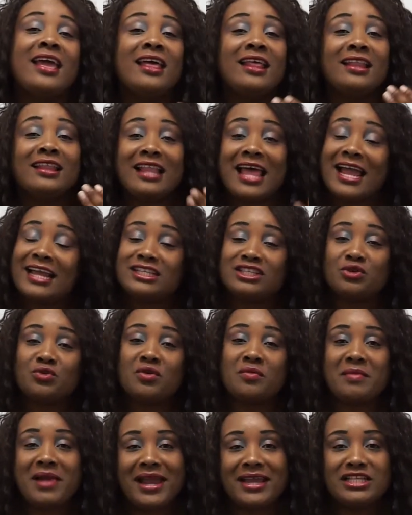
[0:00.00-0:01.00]
like to
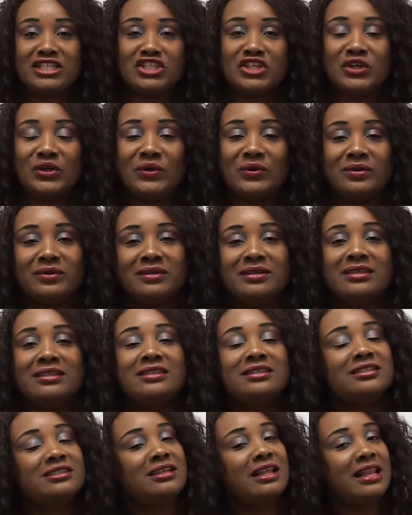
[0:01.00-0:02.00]
remind you
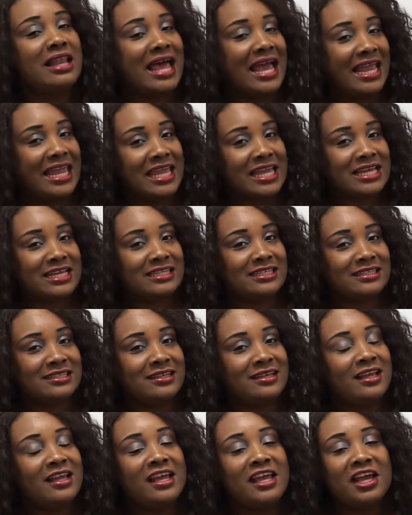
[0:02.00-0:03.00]
to like,
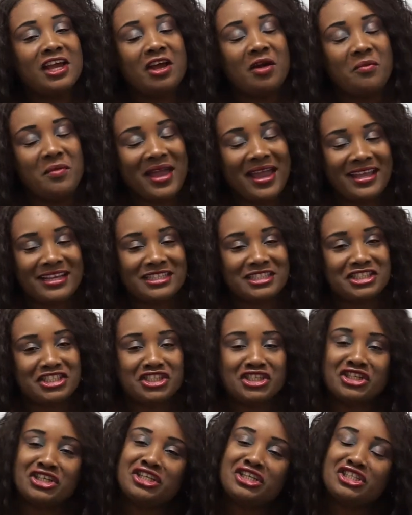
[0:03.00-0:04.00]

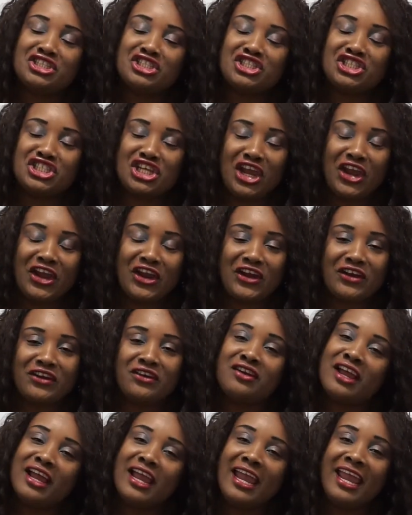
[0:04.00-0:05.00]
comment, share,
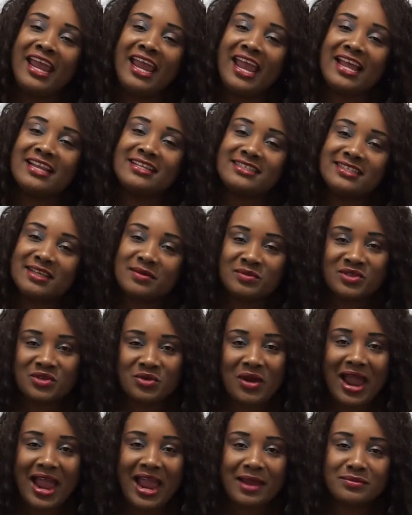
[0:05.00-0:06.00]
and
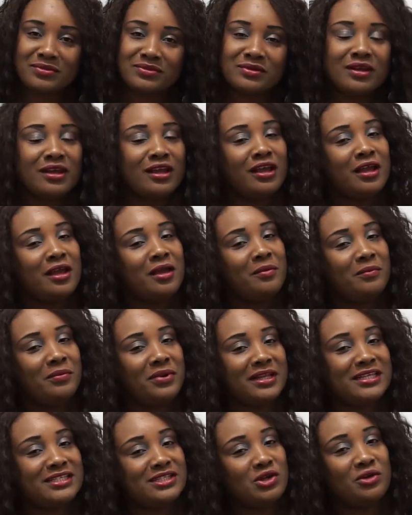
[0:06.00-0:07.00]
subscribe.
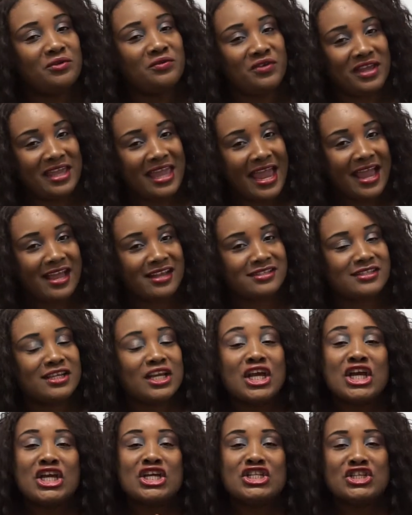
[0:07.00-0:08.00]
Please don't forget,
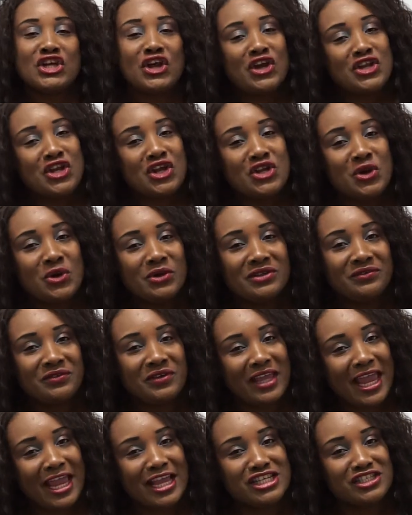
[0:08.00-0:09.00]
turn your
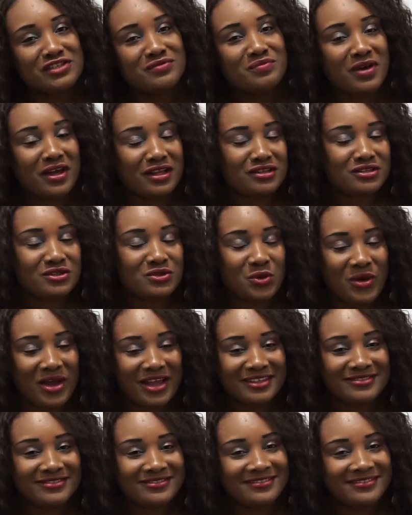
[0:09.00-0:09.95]
notification buttons on.